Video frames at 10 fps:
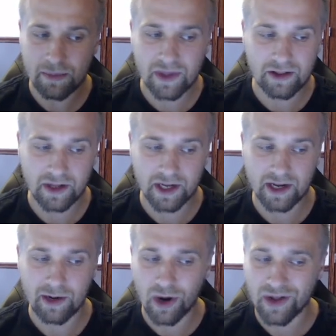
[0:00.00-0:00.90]
and they're like, I
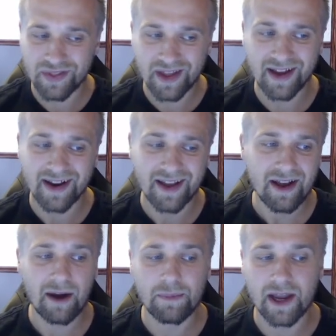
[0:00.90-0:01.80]
want that.
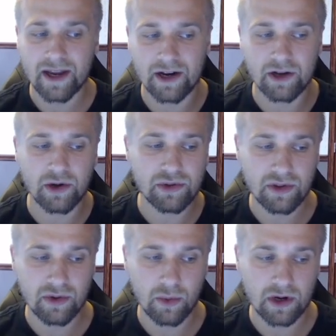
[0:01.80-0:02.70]
I'm not going to go through
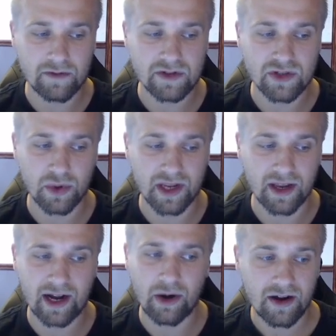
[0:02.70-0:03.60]
the work of sorting it
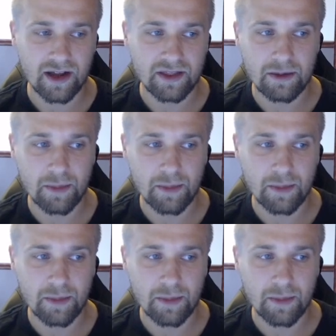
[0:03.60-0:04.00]
out, and they buy